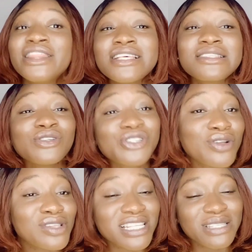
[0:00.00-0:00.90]
This
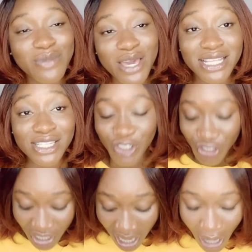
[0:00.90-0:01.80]
lotion is made in
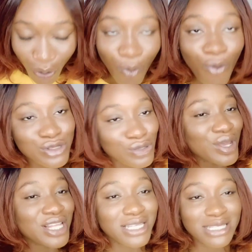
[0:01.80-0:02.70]
Chicago, so
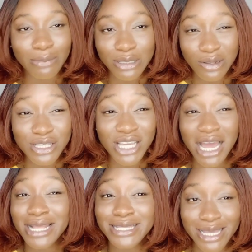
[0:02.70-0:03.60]
it is
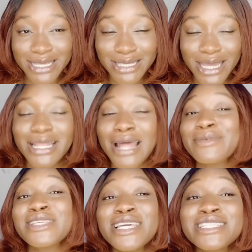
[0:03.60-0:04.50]
dermatologically tested. That
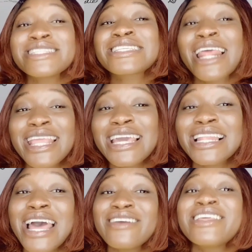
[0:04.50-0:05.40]
means it is
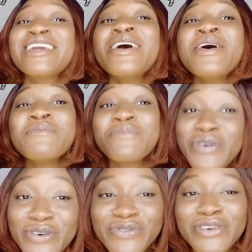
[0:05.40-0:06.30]
clinically
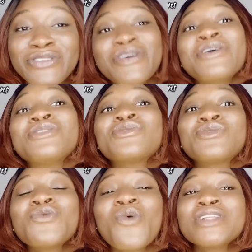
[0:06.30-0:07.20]
proven to
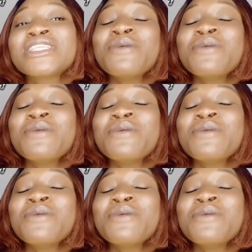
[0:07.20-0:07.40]
do what?